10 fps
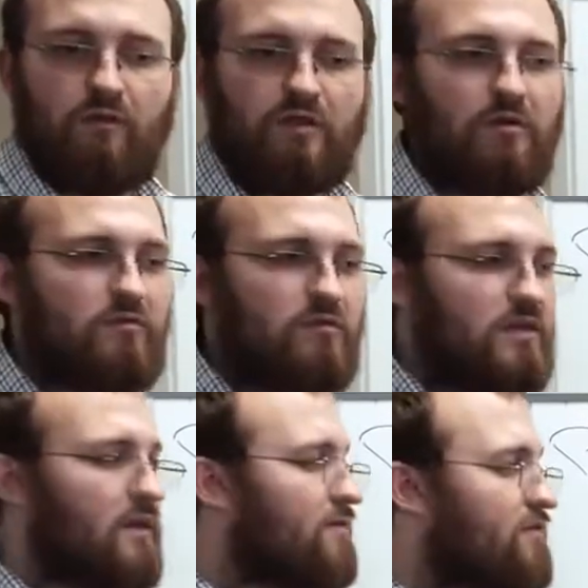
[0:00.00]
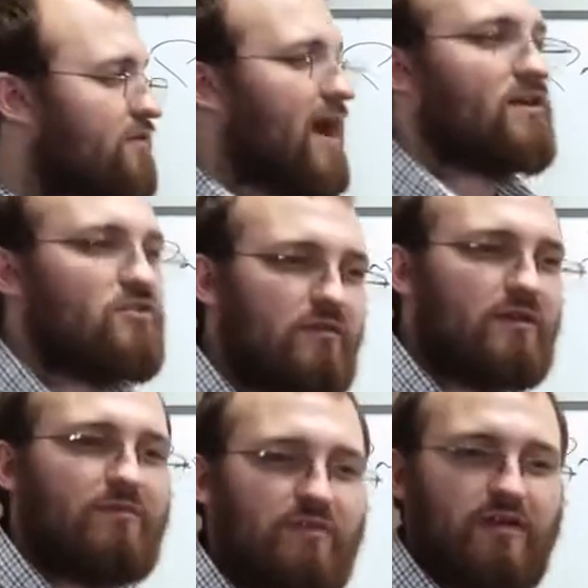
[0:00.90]
We don't see a
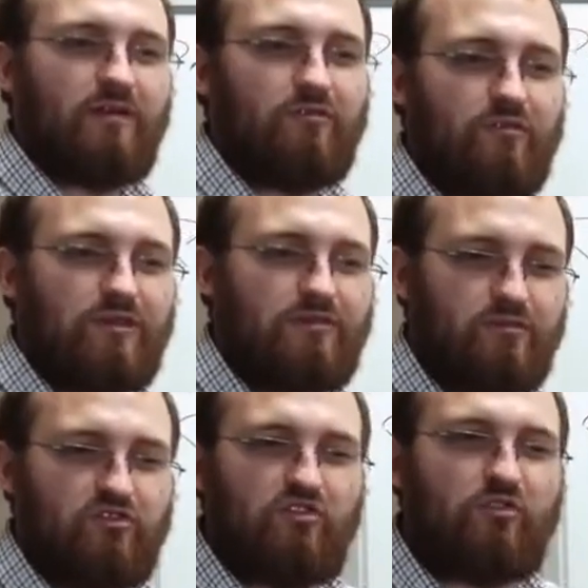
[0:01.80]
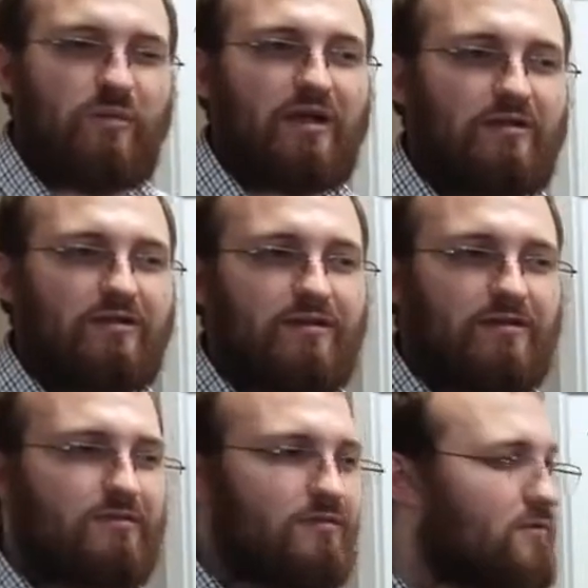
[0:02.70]
fracturing of the country into two
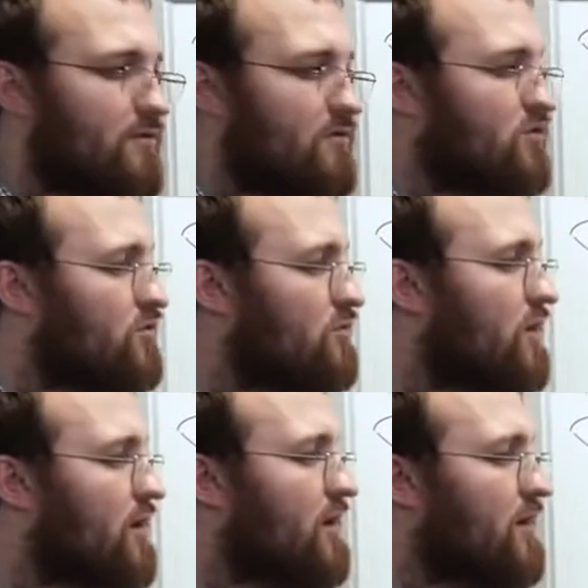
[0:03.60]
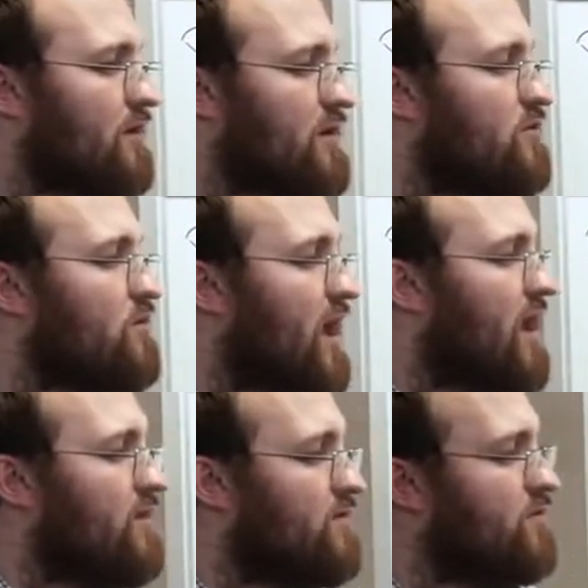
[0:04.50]
Americas or two
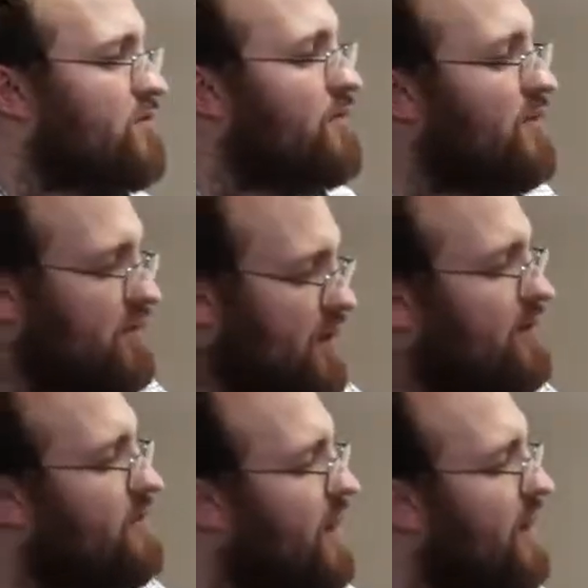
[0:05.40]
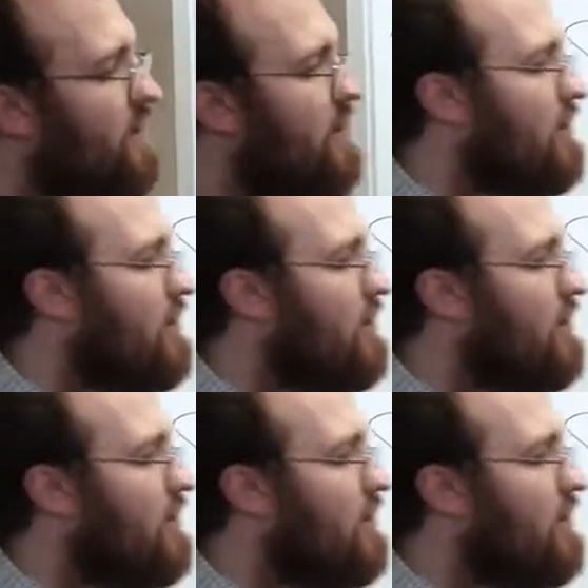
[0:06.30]
UKs or something like that.